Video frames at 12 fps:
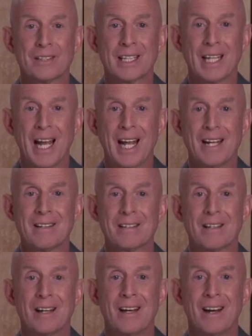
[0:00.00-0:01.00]
decays
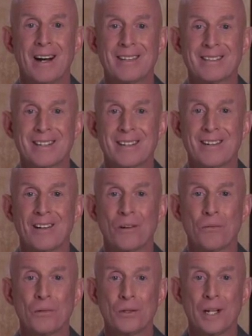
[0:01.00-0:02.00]
until a
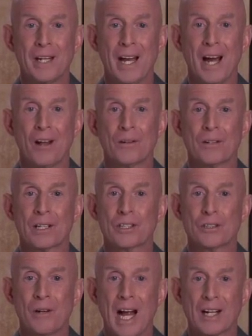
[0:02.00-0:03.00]
root canal or
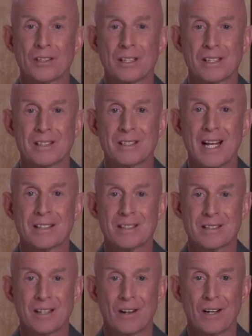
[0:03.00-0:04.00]
extraction is
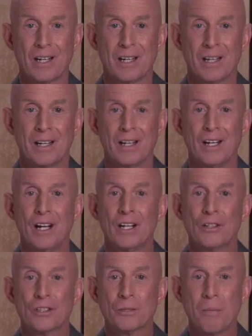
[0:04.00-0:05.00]
necessary,
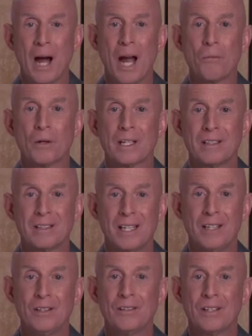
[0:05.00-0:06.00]
your spine will
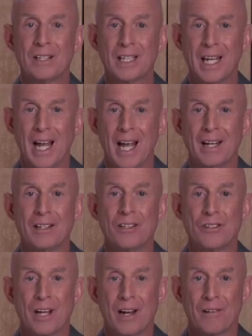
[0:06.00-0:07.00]
continue to decay and
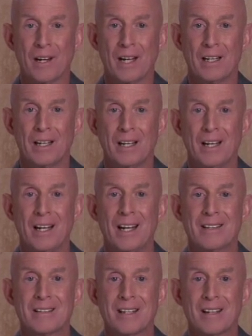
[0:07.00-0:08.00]
degenerate
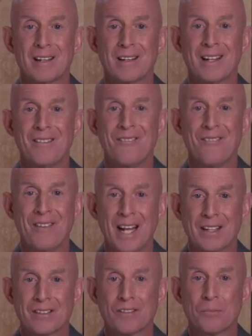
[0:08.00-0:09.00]
until
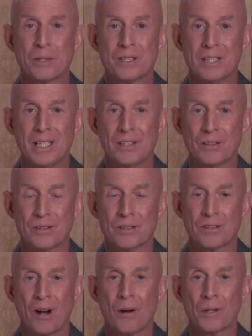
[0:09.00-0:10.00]
invasive procedures
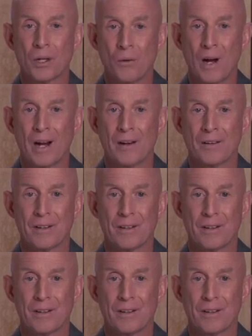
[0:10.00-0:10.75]
are required.